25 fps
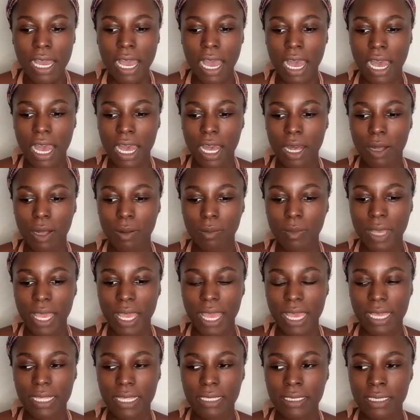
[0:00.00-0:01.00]

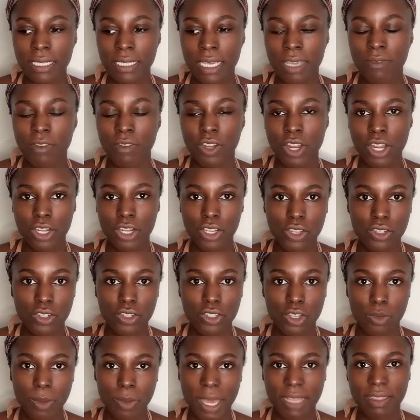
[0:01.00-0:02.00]
And even on
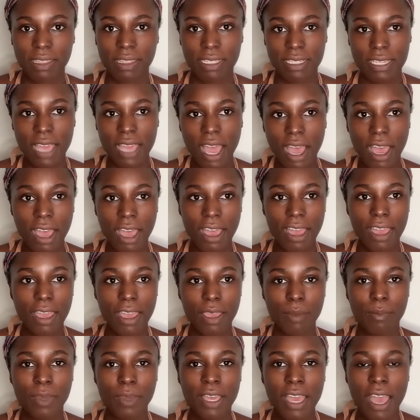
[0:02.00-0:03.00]
YouTube at the
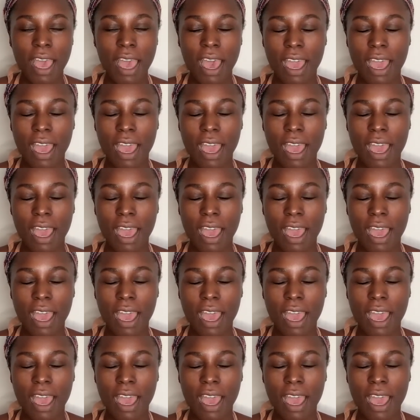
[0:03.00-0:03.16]
time,